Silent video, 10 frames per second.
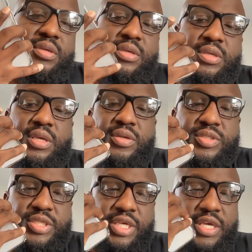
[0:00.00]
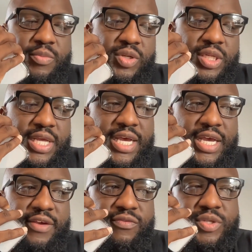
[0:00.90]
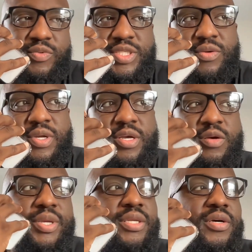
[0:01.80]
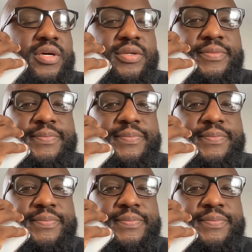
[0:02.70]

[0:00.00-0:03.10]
Yo, see, I'm on a live. What's going on, big dog?